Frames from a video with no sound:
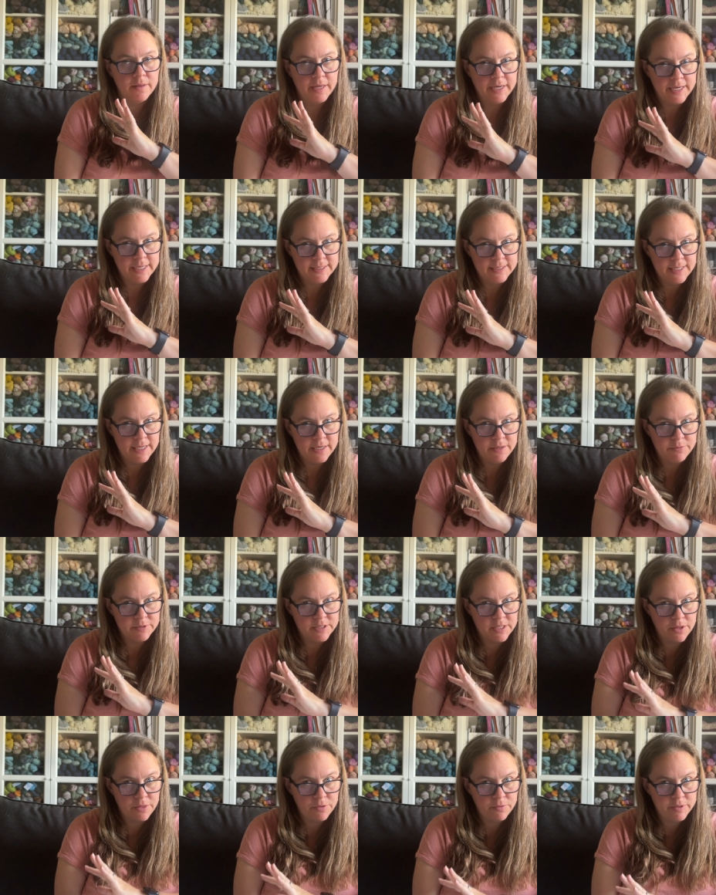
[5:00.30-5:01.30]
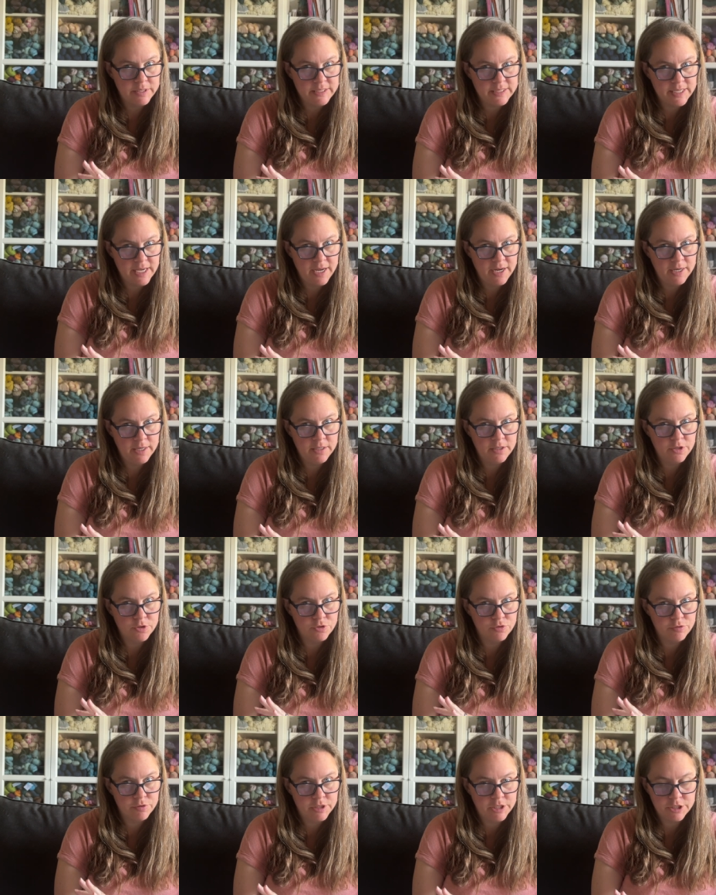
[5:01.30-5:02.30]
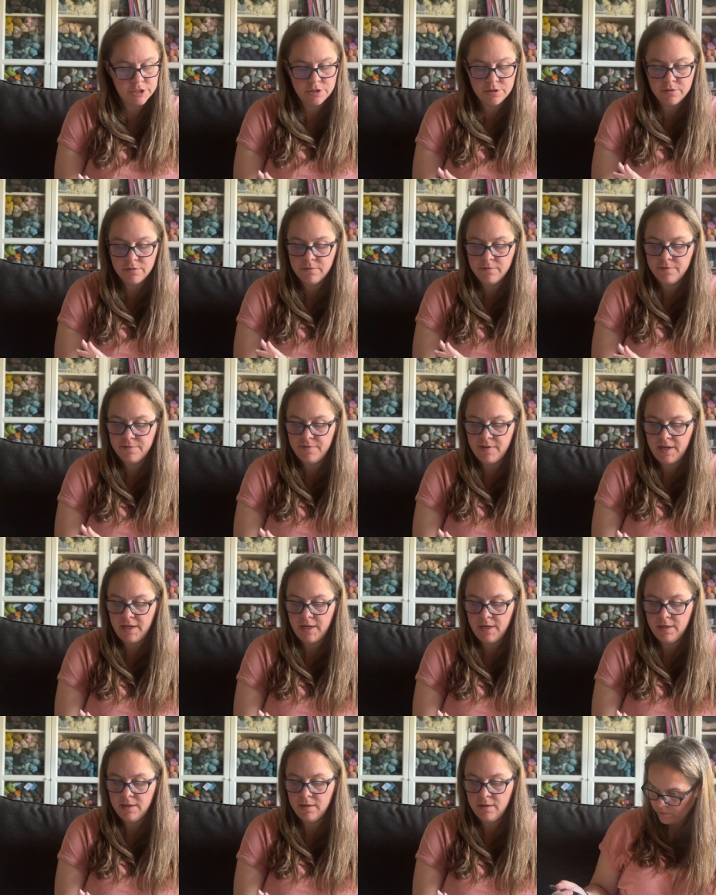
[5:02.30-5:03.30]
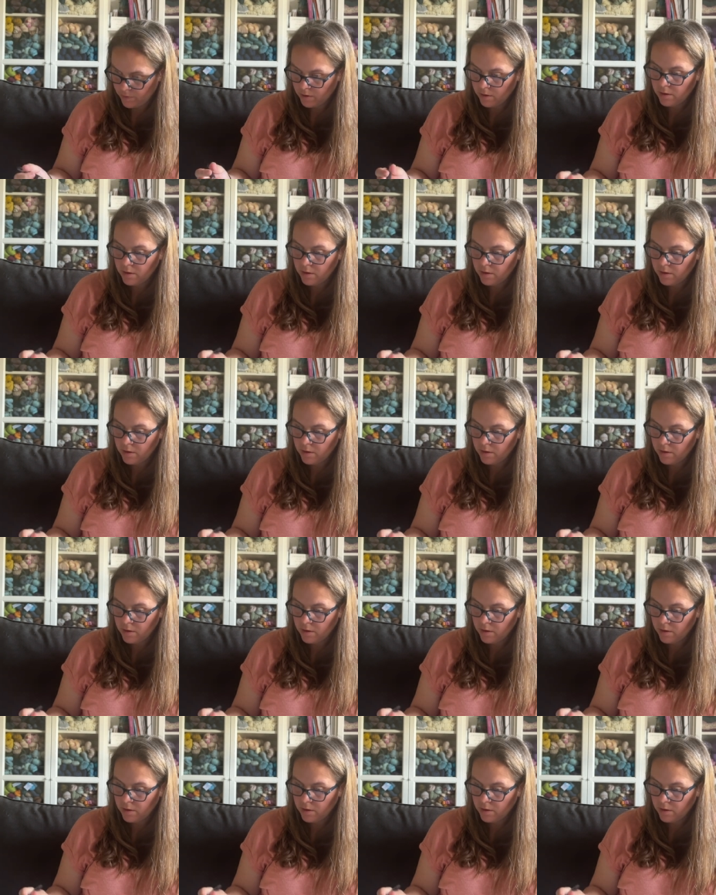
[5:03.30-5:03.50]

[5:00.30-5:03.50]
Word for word: Like I said, it was a three skein traditional fade.